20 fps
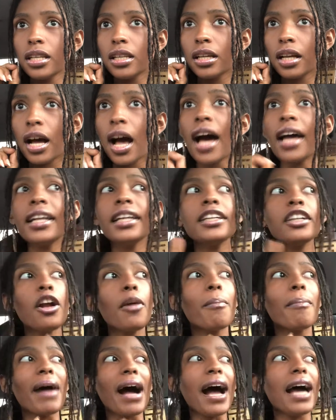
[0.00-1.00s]
Cutting your
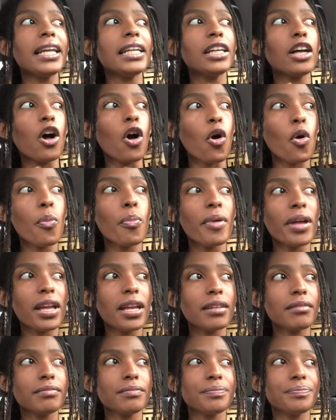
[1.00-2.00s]
body
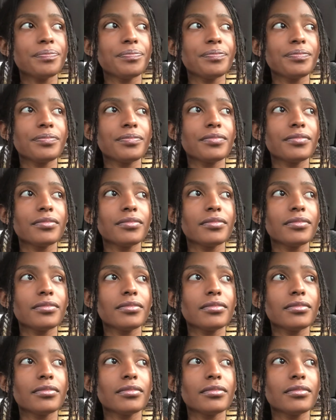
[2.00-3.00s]
open
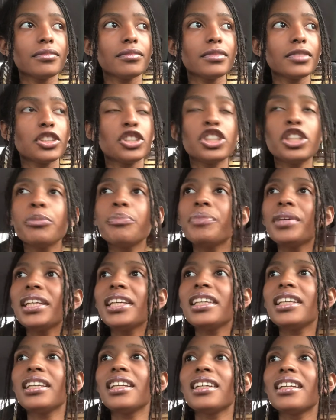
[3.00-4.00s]
should
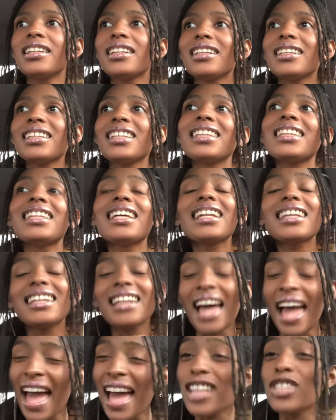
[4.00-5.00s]
be the
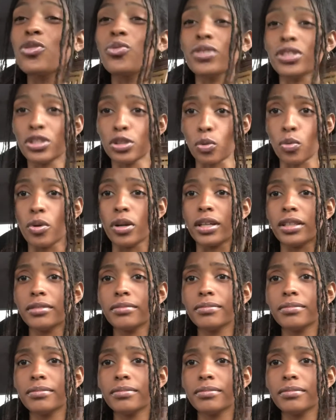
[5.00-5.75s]
last resort.